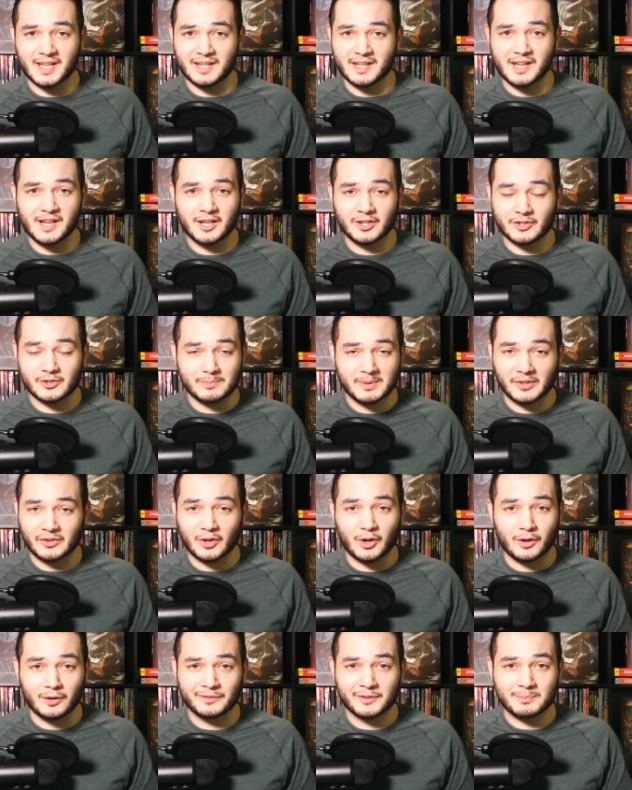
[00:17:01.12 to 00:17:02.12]
D&D can just be
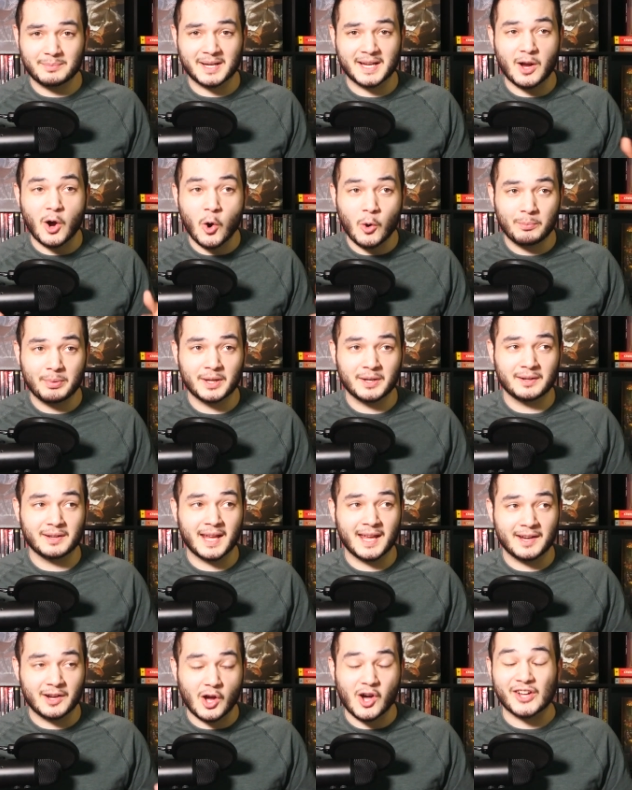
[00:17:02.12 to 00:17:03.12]
solved by open
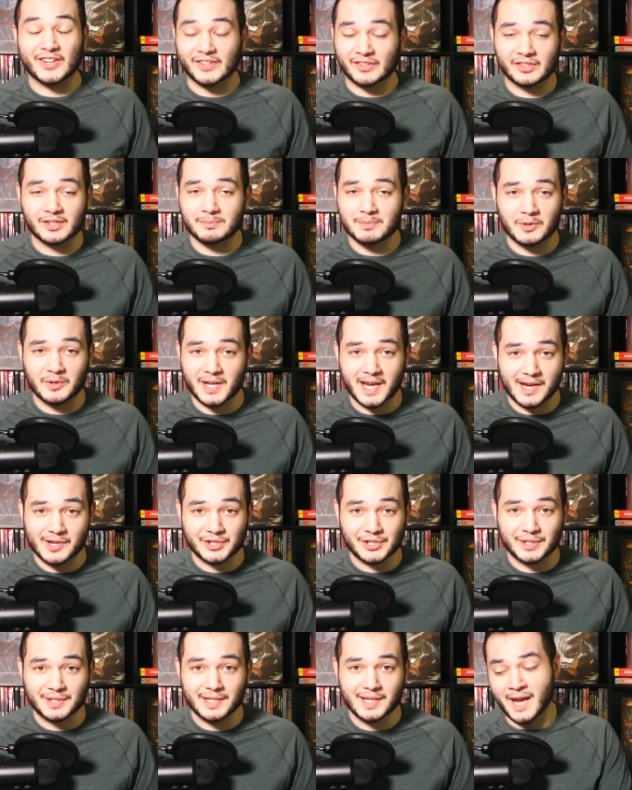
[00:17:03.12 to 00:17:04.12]
and honest
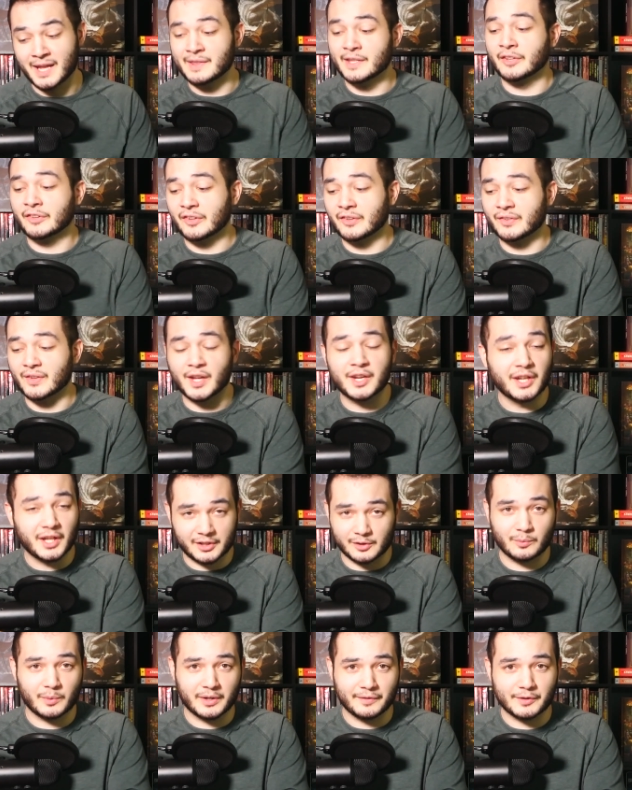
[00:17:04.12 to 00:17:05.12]
communication. And this is
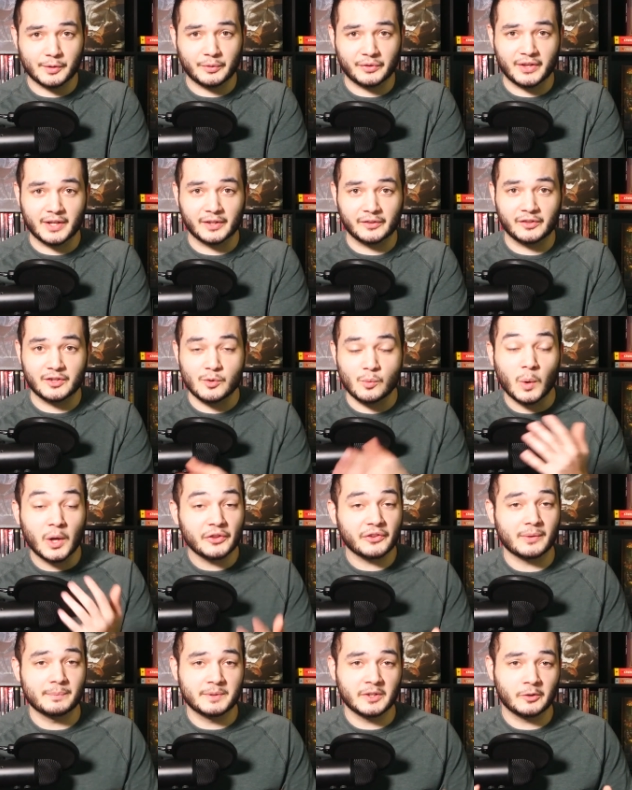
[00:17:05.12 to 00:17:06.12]
another one of those things. You
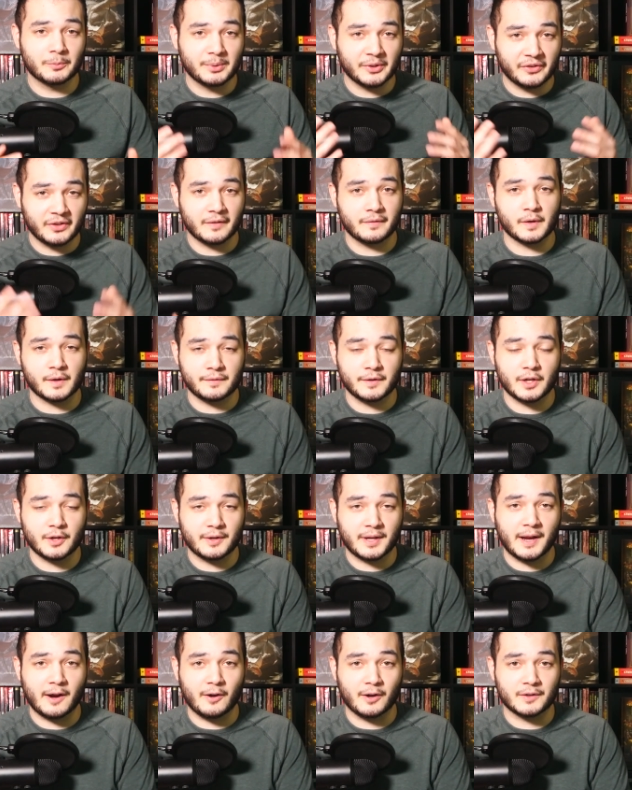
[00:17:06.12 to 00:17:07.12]
want something specific for your
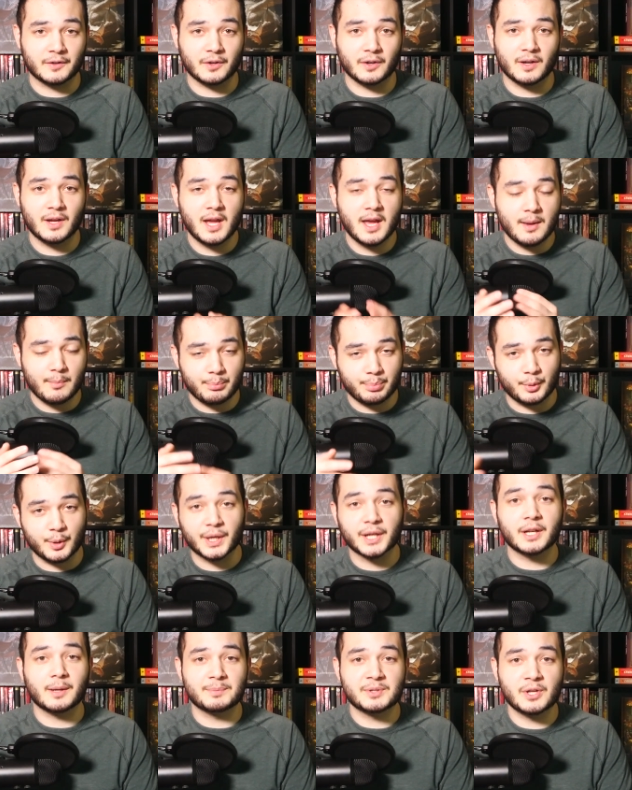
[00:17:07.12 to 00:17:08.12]
character,
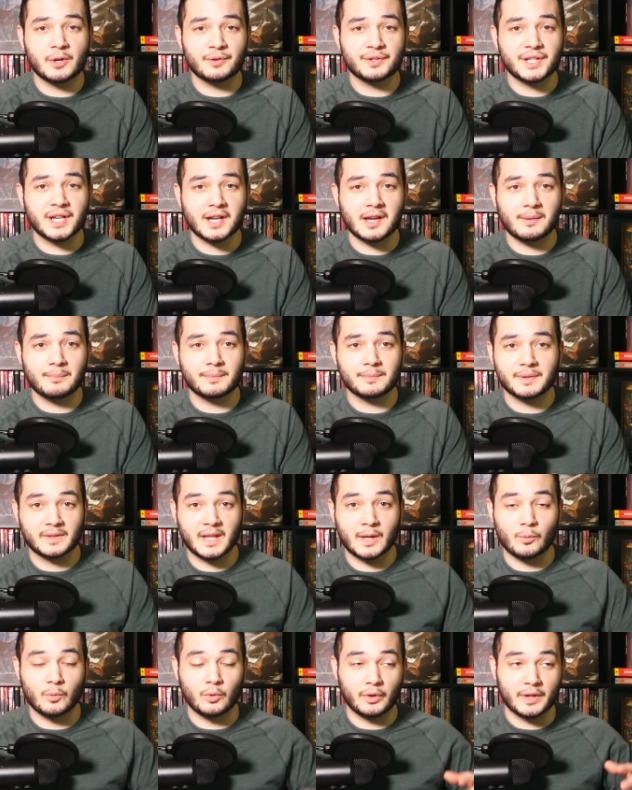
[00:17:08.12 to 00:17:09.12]
bring it up to your DM.
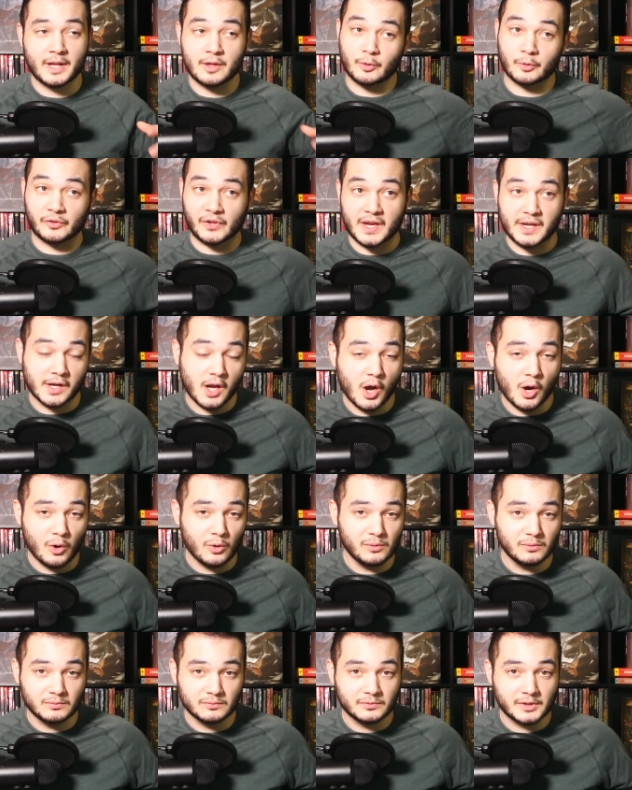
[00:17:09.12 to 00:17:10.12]
They will either say
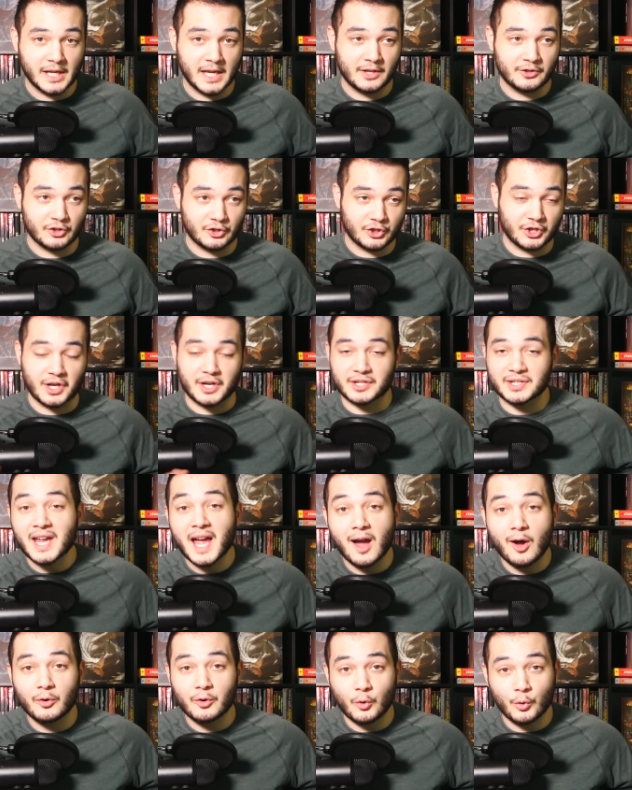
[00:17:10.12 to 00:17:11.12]
no, and just shut it
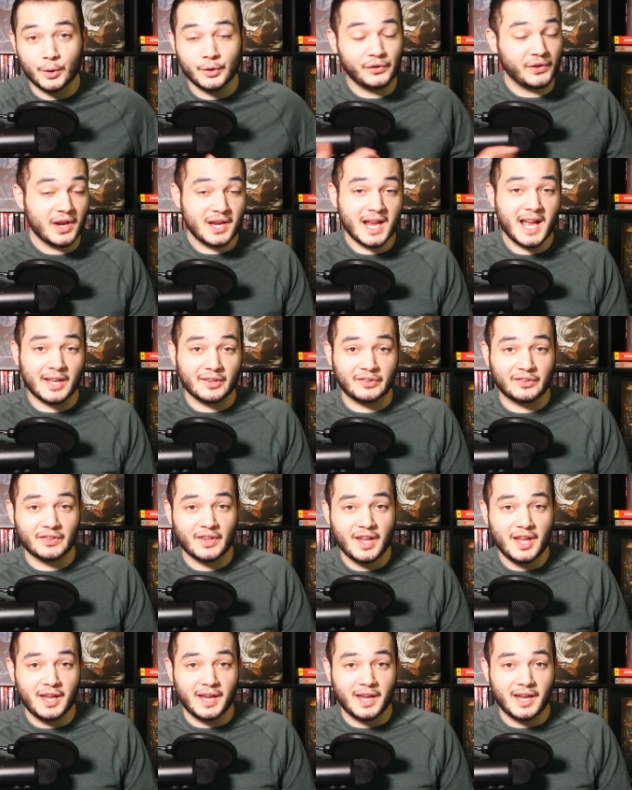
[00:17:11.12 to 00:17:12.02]
down, or say yes,